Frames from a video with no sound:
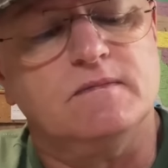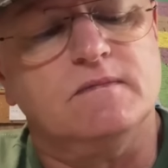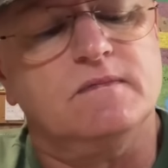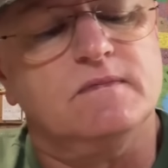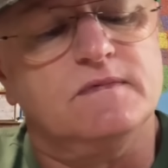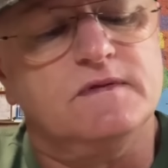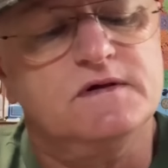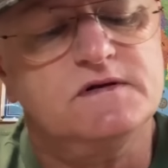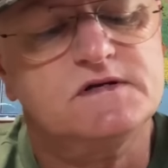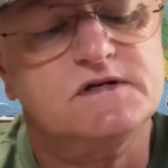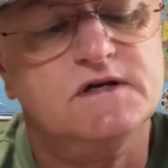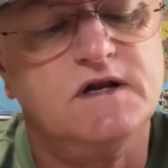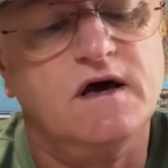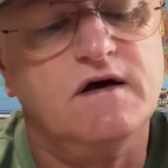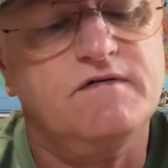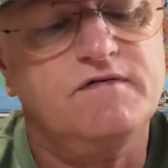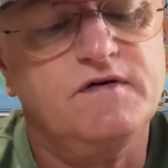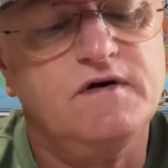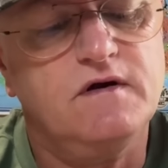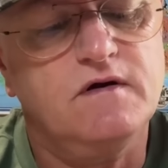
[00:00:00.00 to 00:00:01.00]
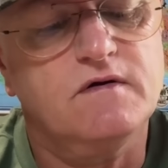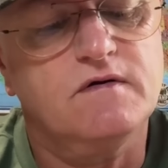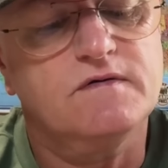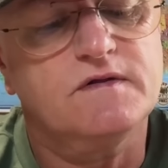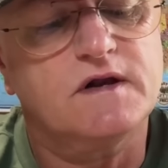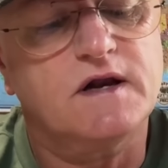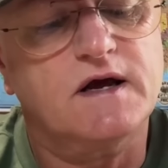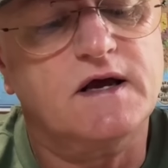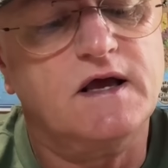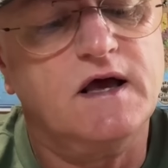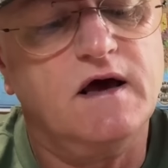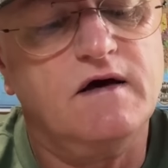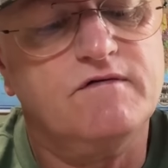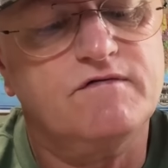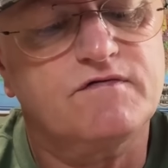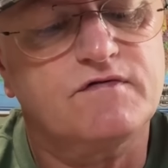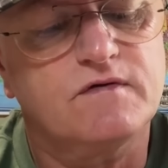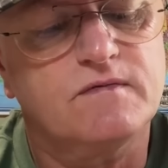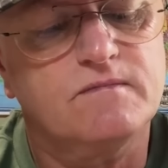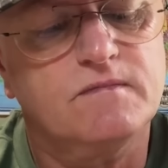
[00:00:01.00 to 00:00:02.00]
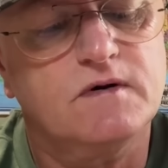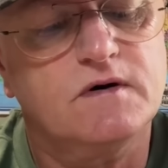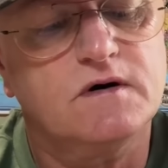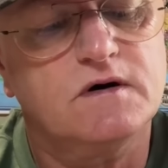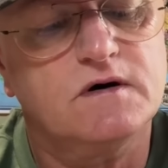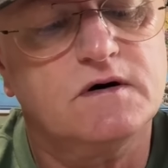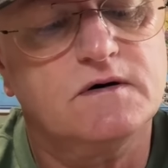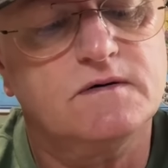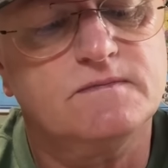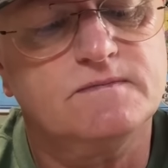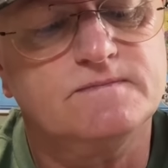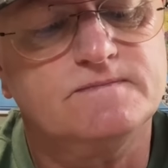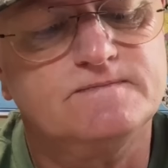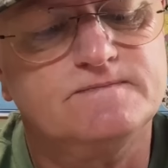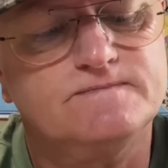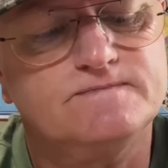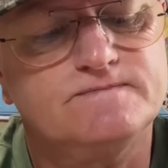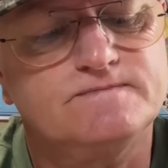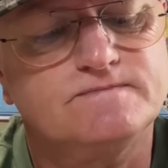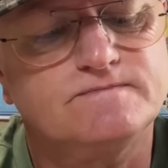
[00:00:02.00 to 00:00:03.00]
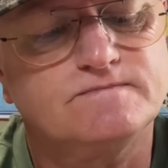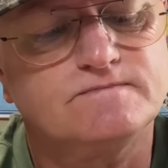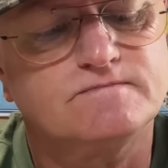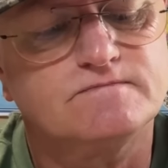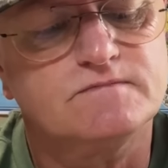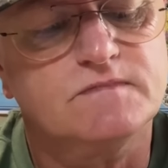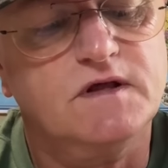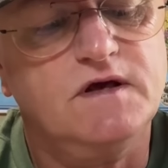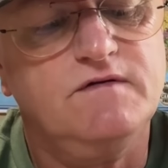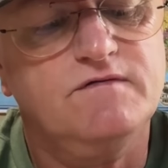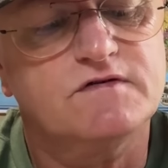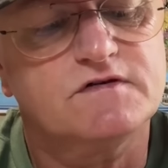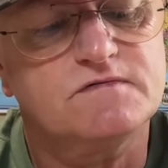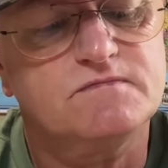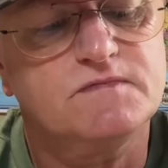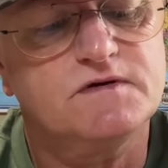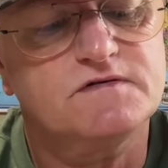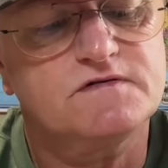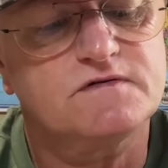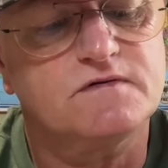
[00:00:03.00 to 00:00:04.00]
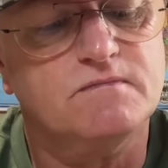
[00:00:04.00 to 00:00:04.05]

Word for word: this knife here that I got from, I believe it's Mr.